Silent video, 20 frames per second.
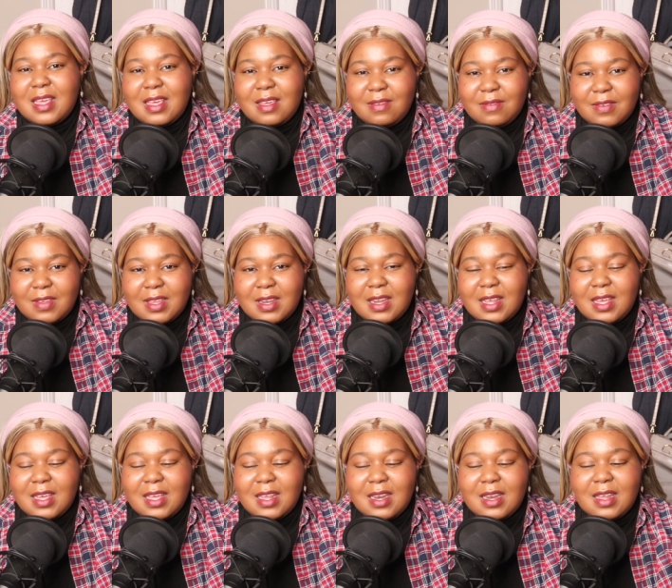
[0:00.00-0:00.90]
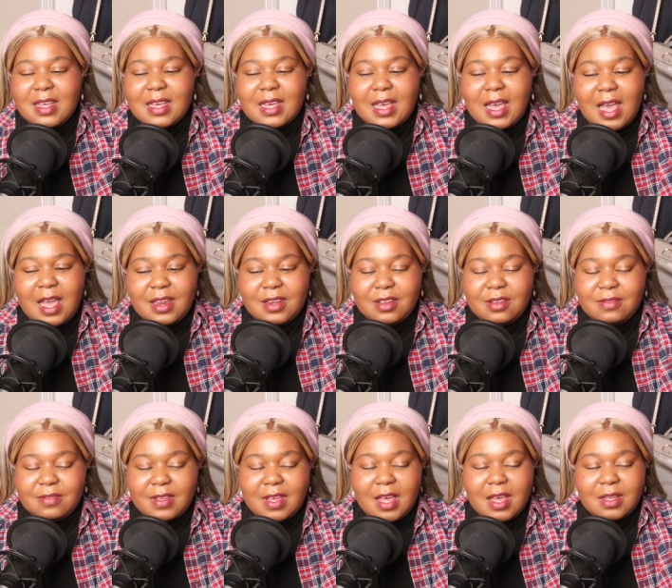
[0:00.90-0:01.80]
given it a kind of
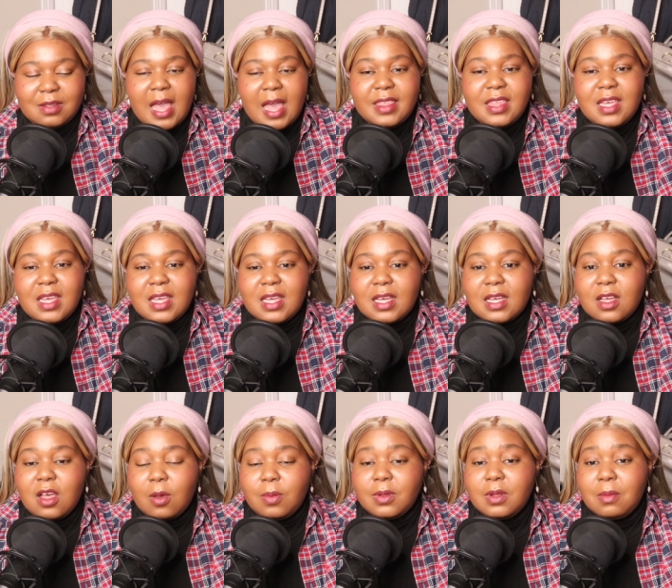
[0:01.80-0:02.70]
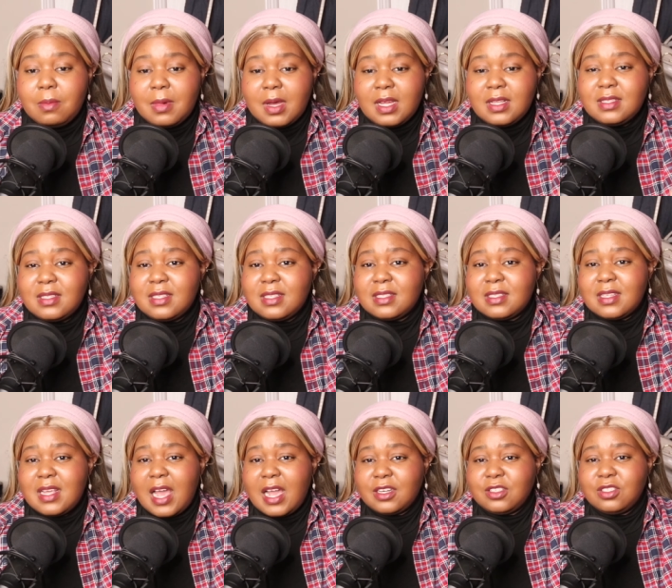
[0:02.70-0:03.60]
uh, i think couple of months is
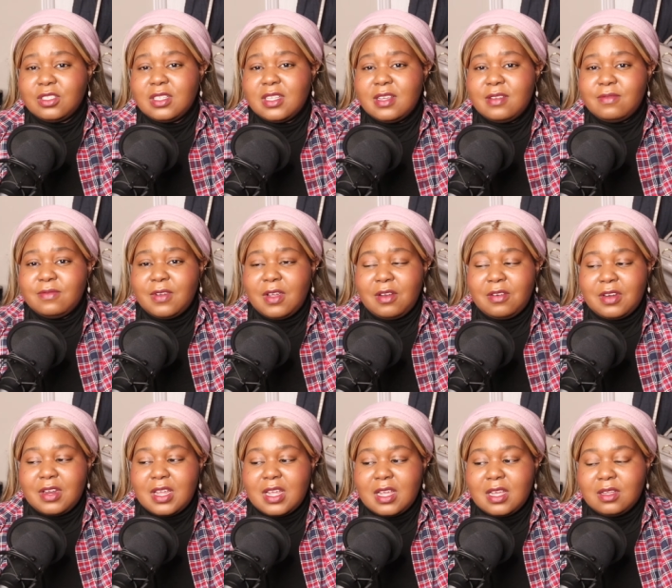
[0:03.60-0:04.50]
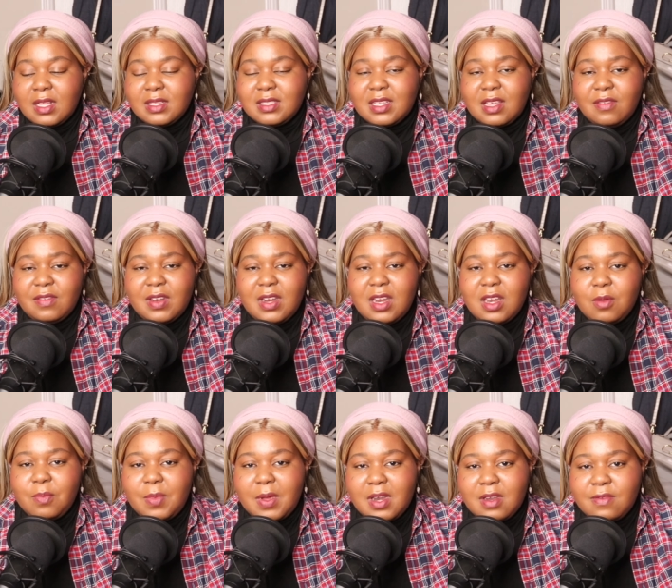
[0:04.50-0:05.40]
actually very it's given it a
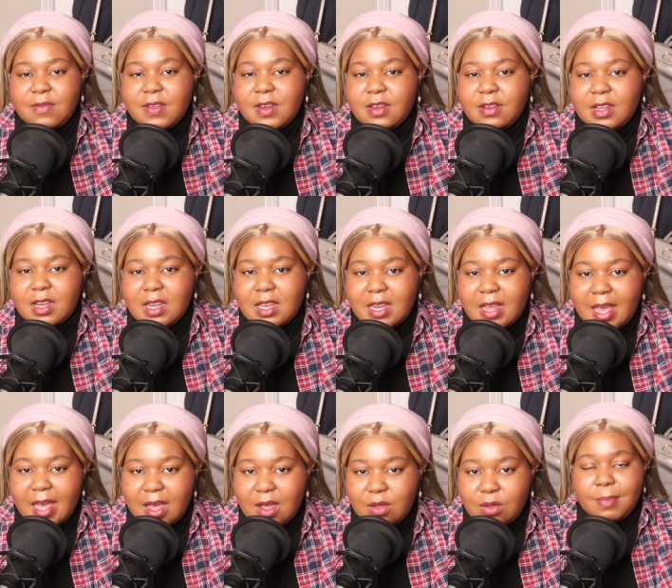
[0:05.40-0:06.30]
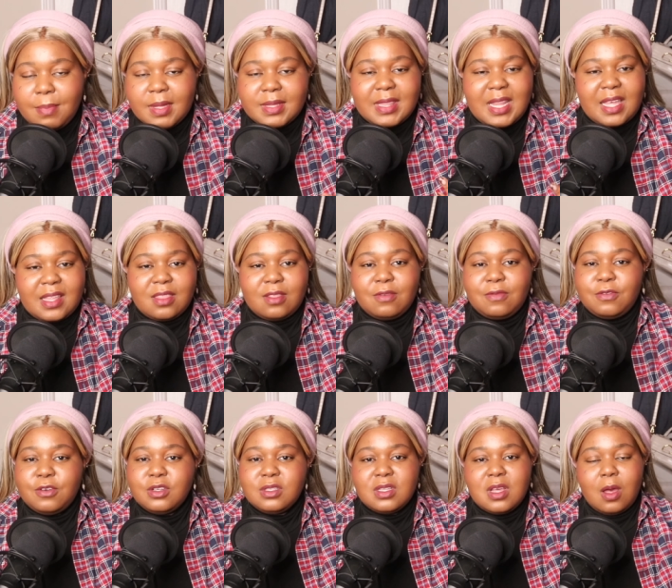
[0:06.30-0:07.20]
benefit of the doubt but like the
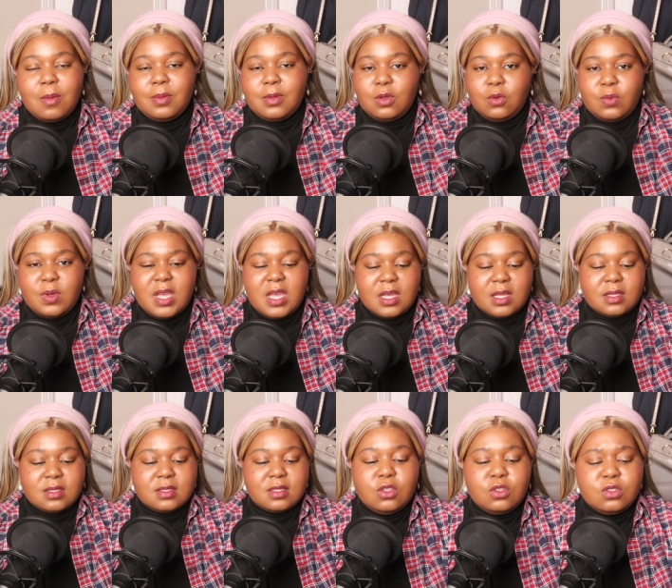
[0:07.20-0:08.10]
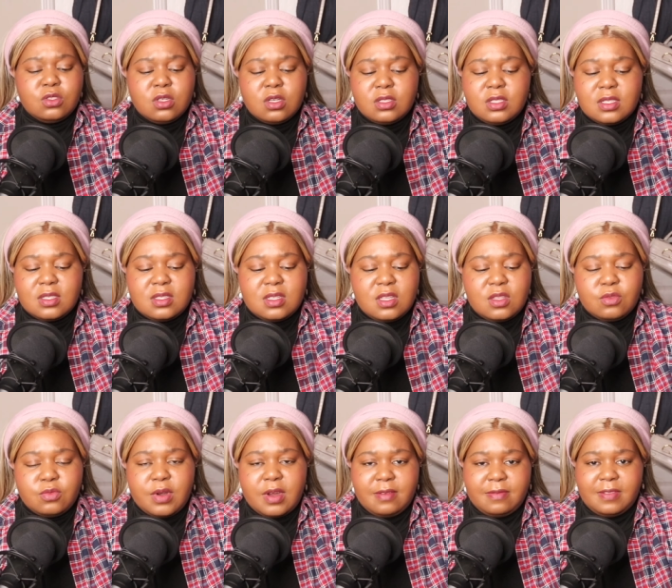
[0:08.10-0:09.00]
first couple of weeks you start to see the
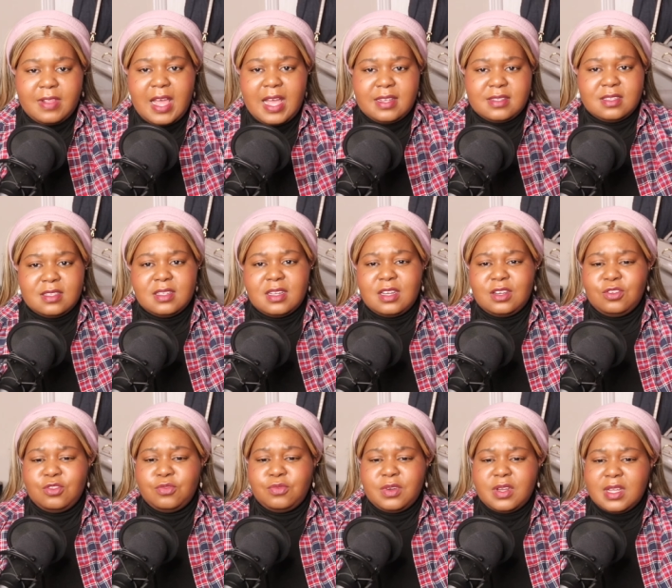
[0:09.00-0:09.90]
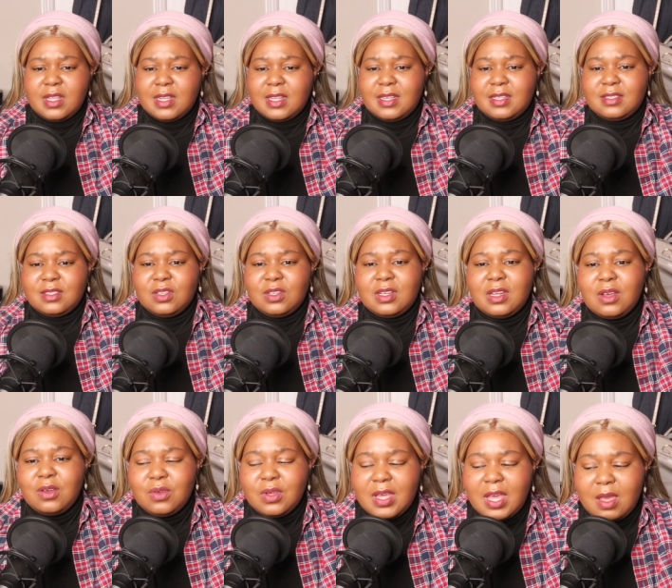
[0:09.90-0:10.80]
red flags and then you realize so that
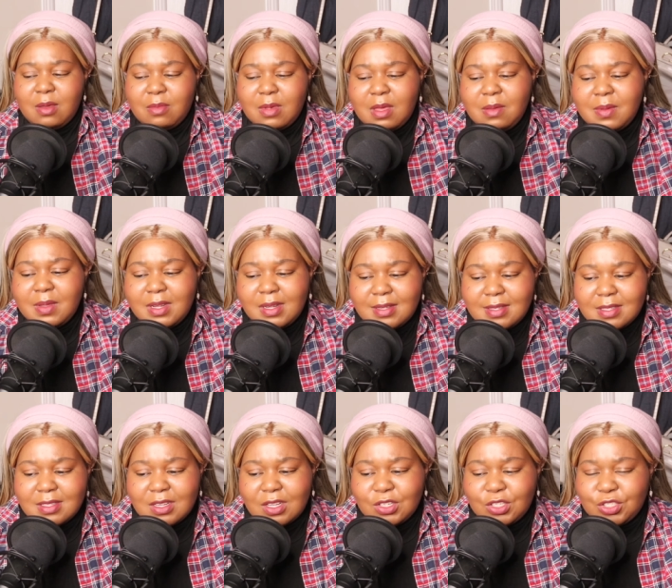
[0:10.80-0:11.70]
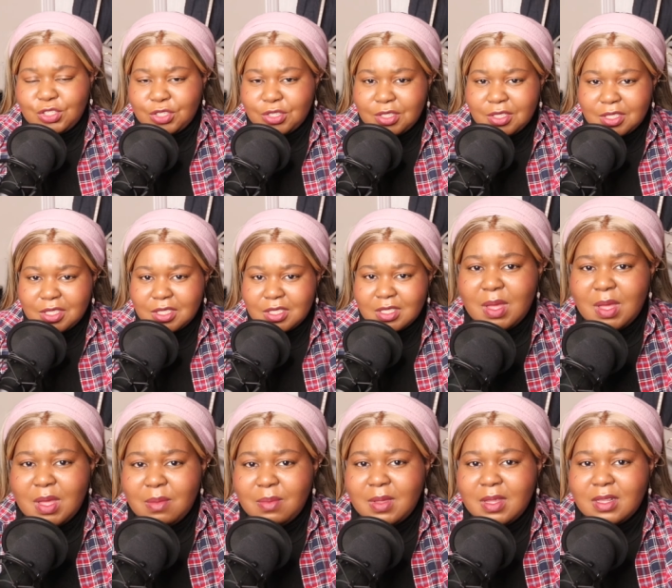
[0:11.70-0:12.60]
okay maybe this is not a church
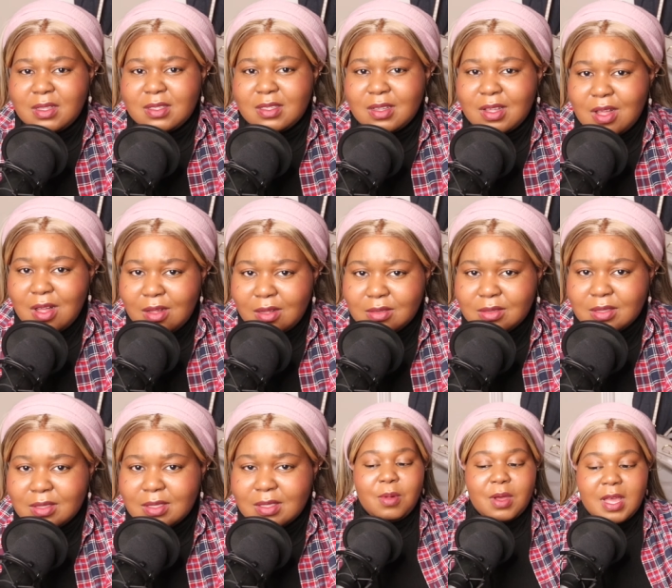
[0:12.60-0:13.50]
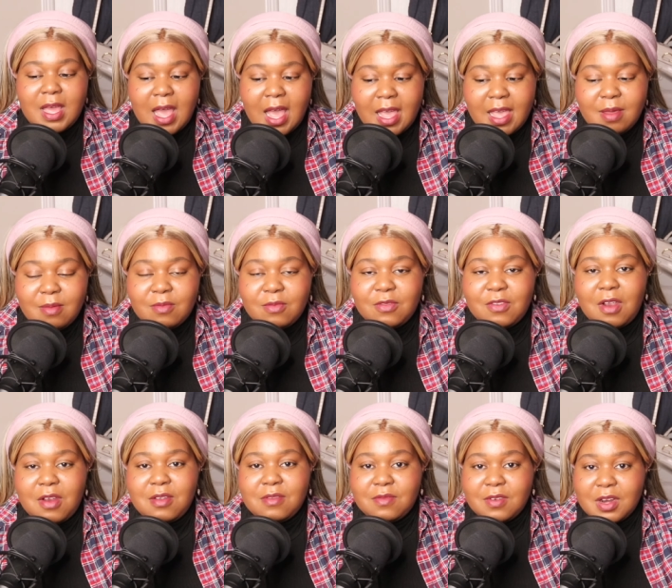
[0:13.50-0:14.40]
maybe it's a cult but i am
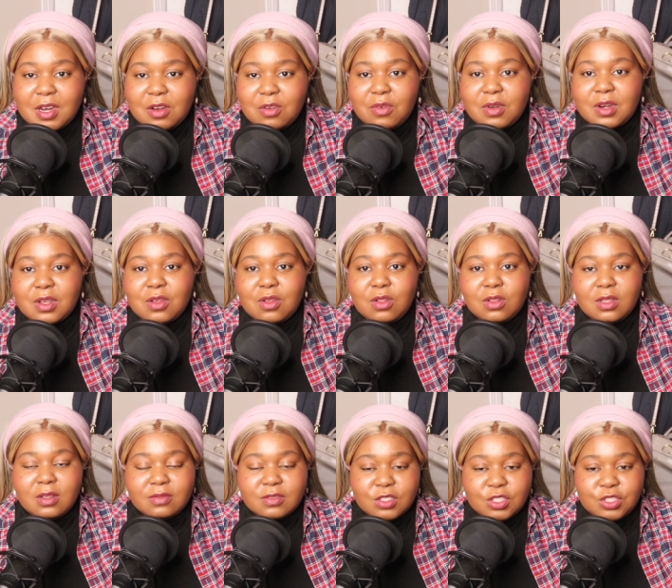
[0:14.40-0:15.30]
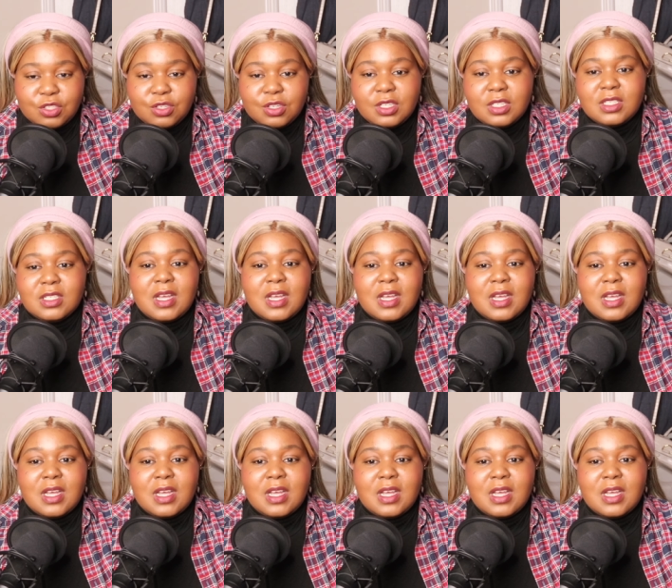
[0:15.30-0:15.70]
very very critical of the church